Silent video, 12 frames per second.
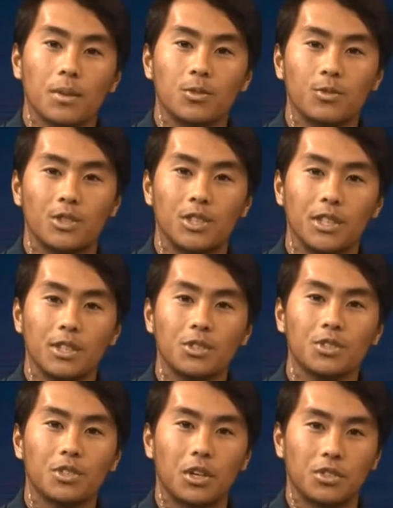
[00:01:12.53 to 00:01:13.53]
for seniors
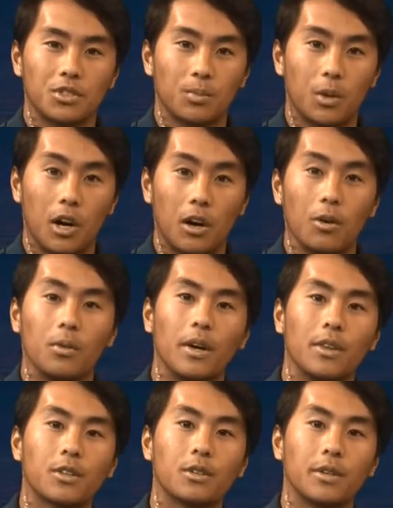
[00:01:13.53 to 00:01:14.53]
start tomorrow in the
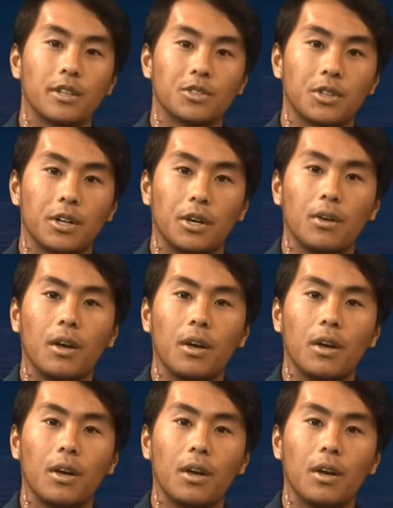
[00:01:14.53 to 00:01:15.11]
Career Center.